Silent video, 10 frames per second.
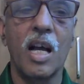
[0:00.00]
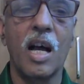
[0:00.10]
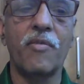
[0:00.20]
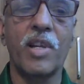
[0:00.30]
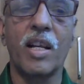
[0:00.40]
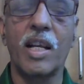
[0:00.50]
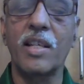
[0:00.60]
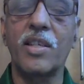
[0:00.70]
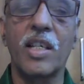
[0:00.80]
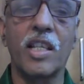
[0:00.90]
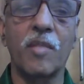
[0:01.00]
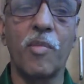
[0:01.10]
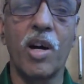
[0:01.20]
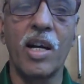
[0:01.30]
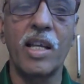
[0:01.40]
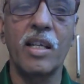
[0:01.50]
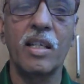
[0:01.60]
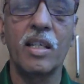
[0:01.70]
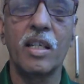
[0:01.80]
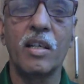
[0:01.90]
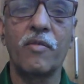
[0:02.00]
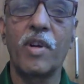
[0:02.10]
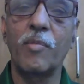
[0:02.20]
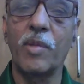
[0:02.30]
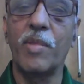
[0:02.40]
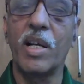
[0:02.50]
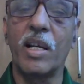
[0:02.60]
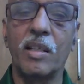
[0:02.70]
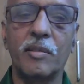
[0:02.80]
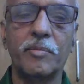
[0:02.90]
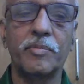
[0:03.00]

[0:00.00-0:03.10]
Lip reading: after rising in the morning from the bed.